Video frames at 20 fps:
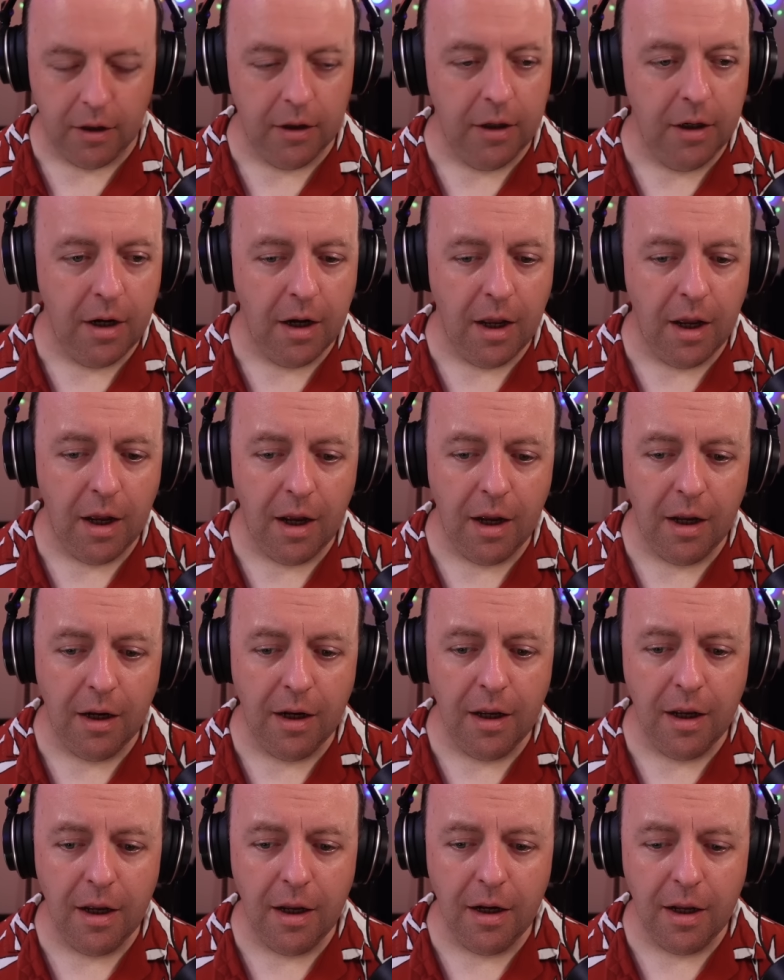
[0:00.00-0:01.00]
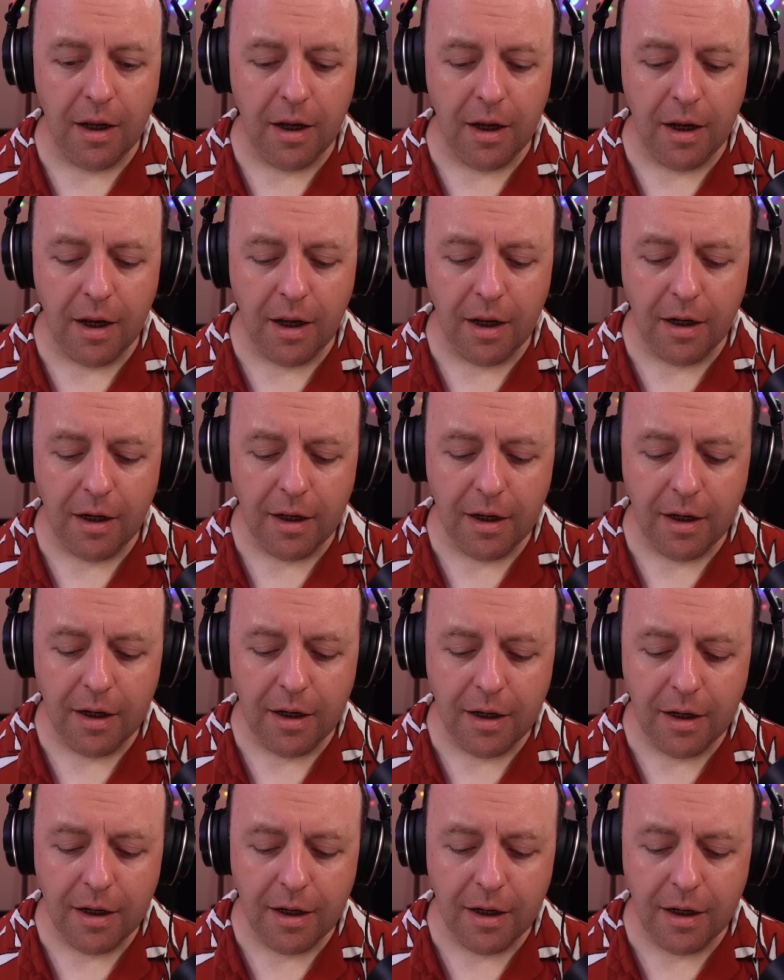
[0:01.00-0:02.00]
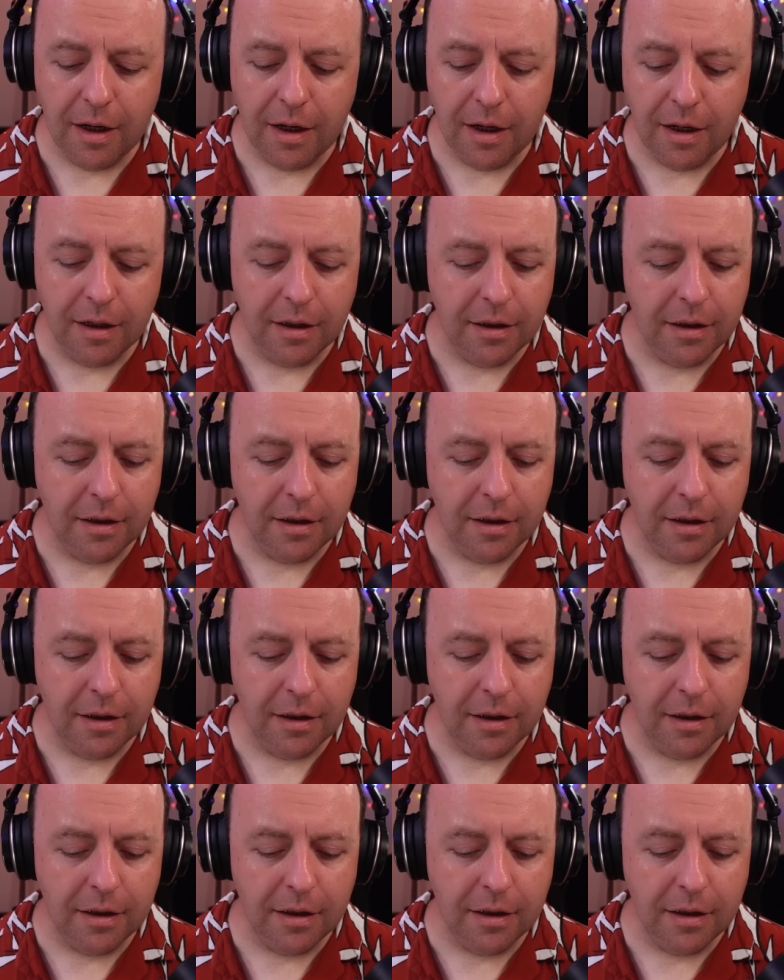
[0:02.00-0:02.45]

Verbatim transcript: La, la, la, la.